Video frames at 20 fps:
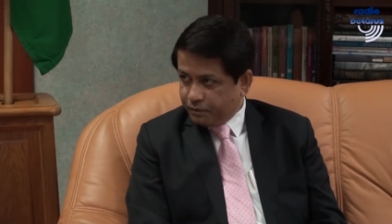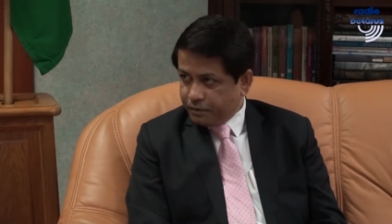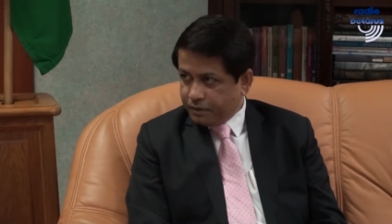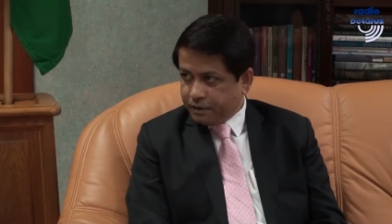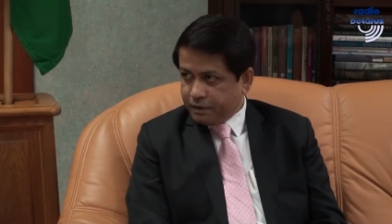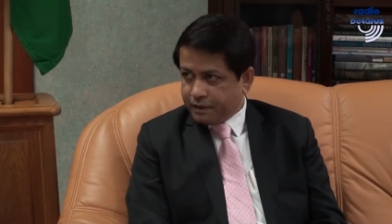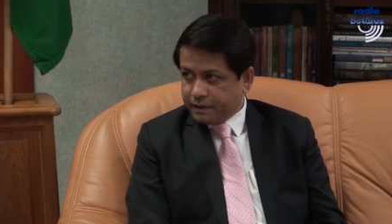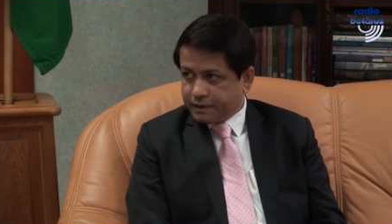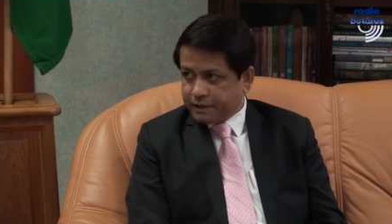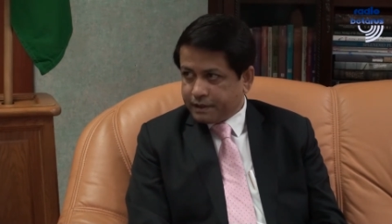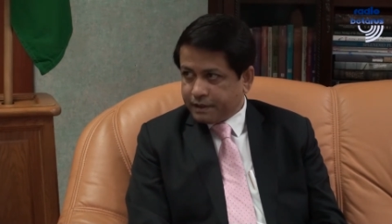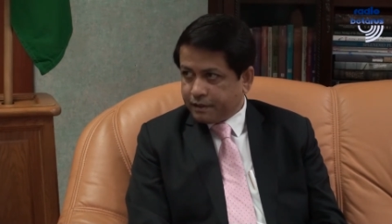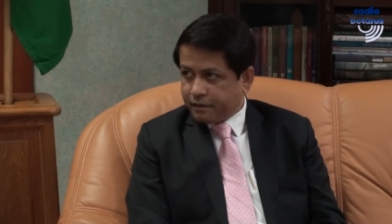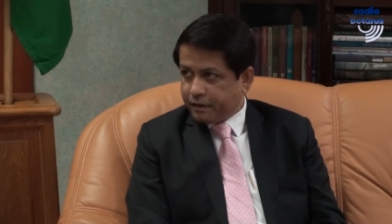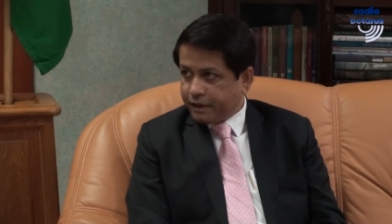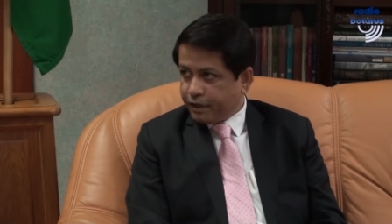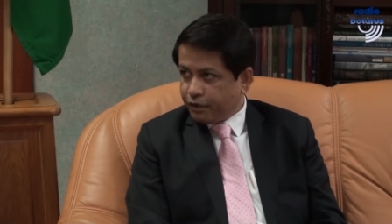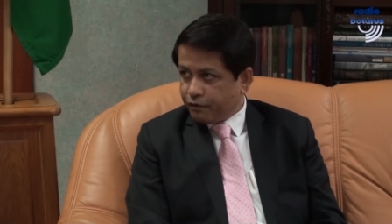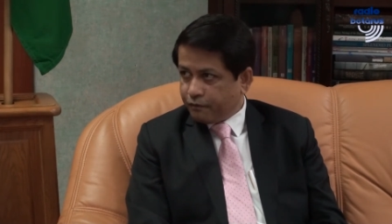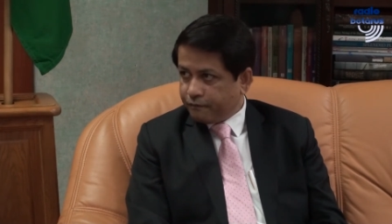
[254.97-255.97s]
whether it's
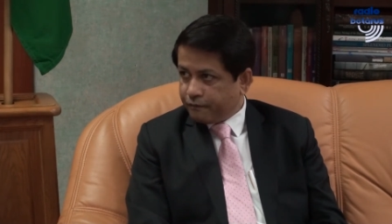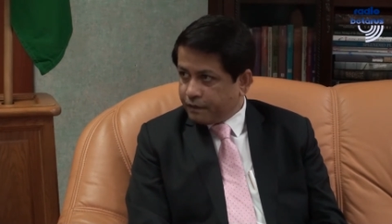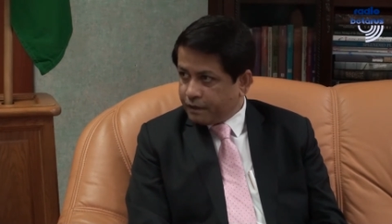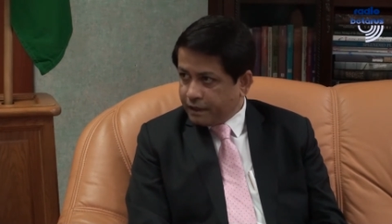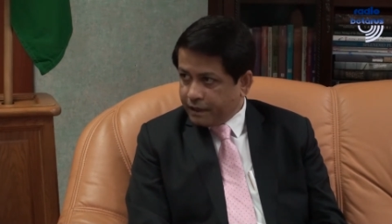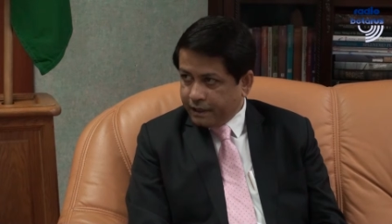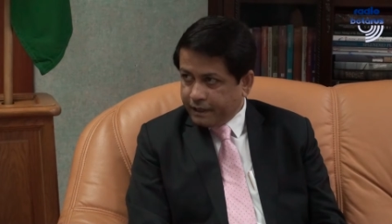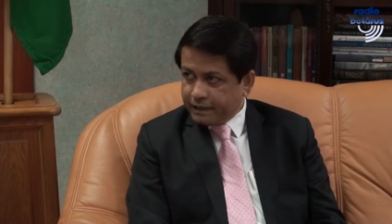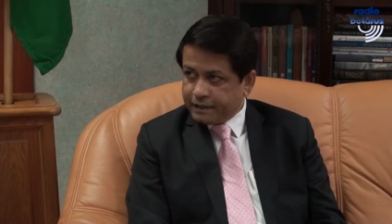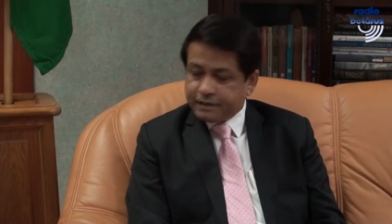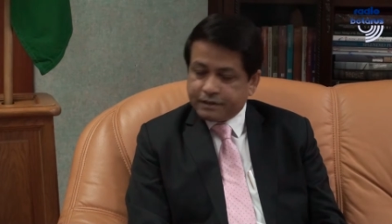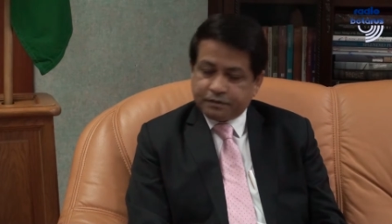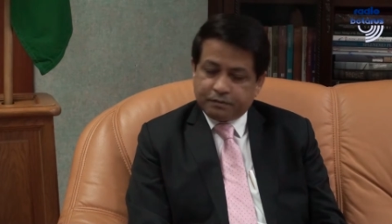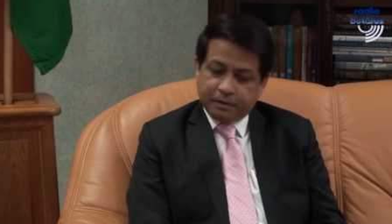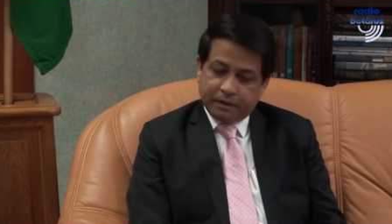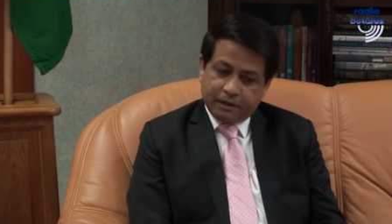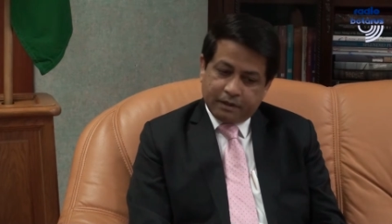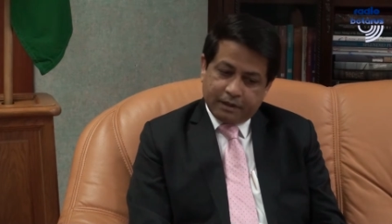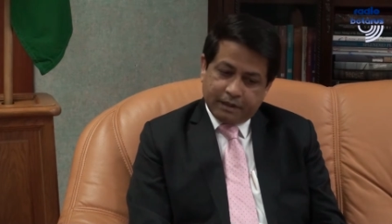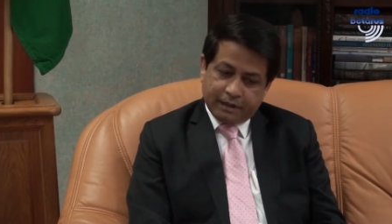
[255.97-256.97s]
Internet of Things,
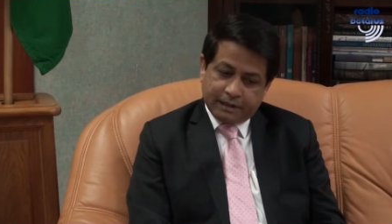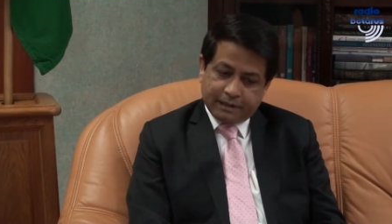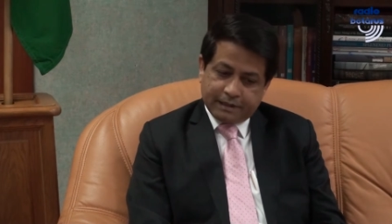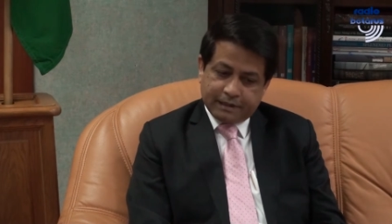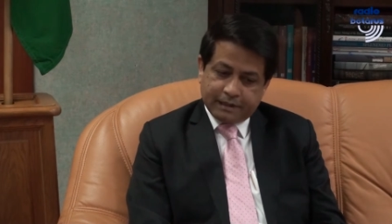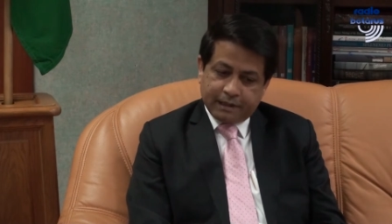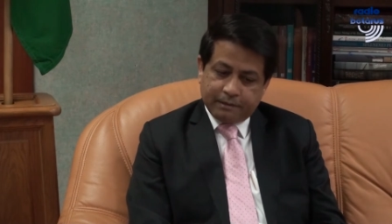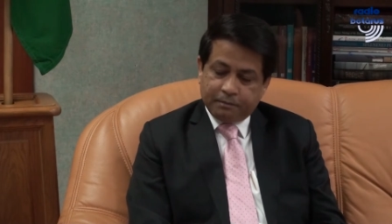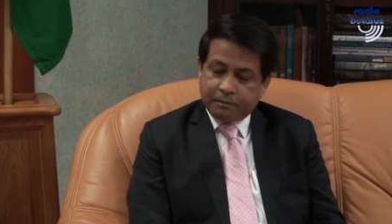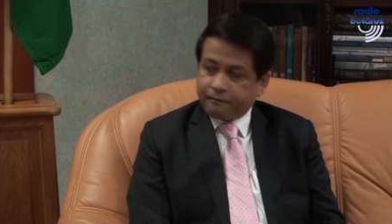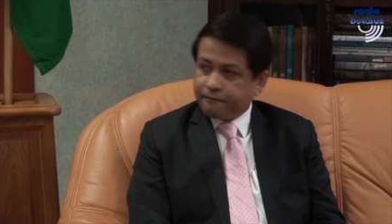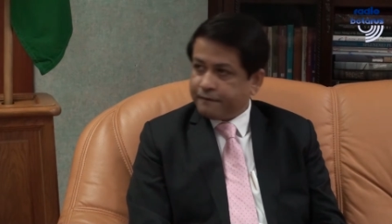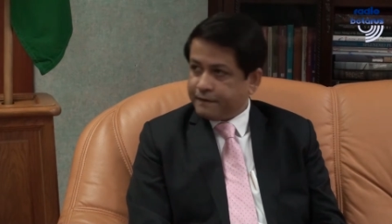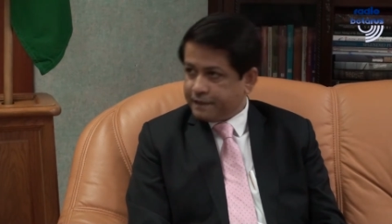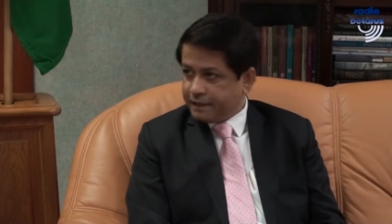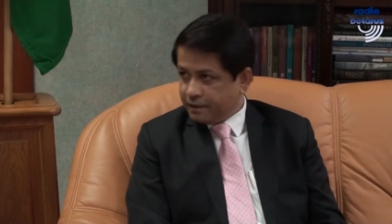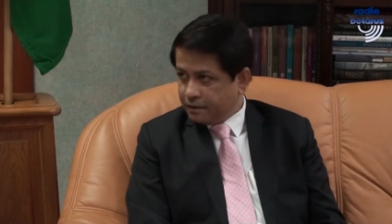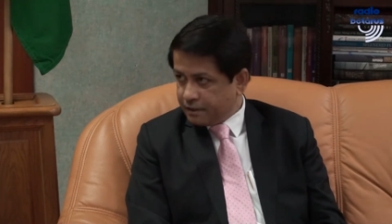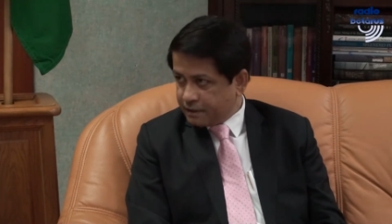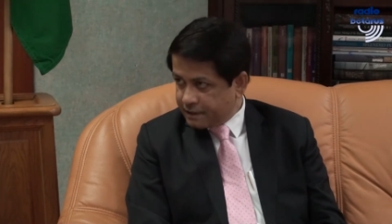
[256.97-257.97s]
whether it's cyber
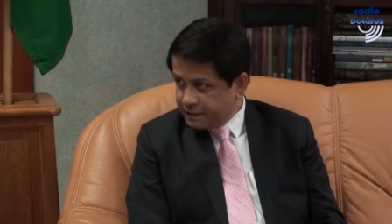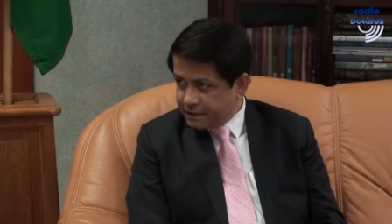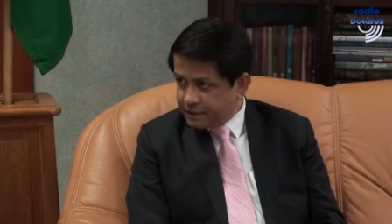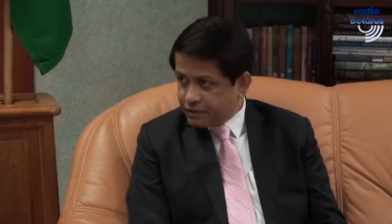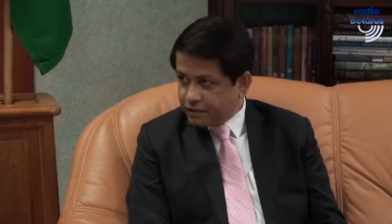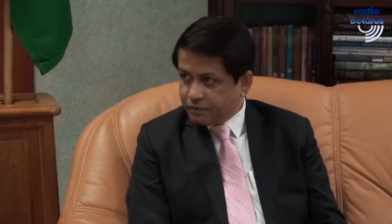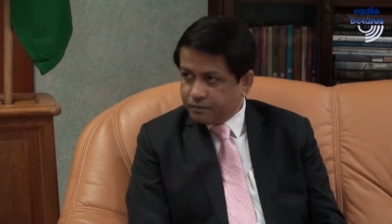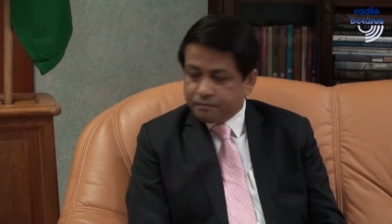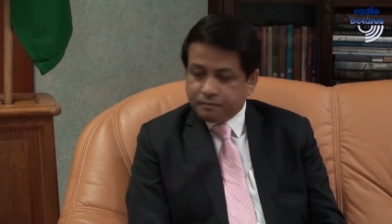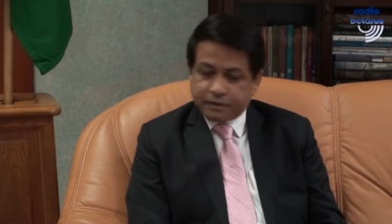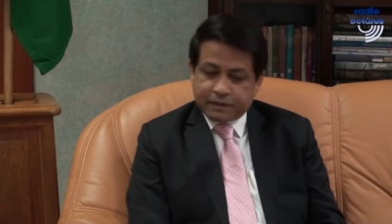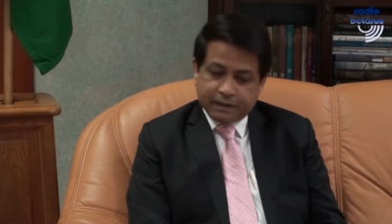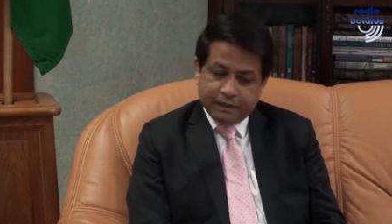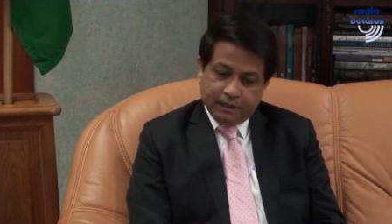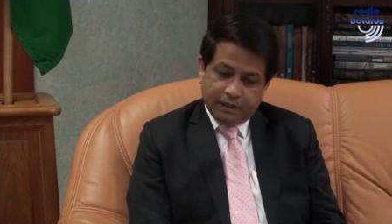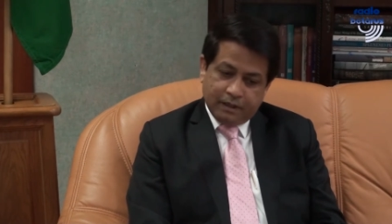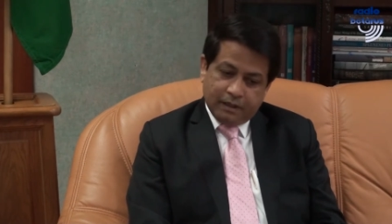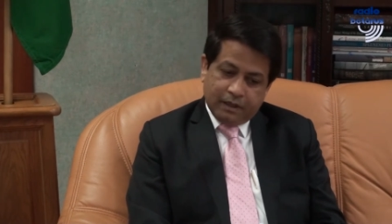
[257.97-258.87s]
physical systems.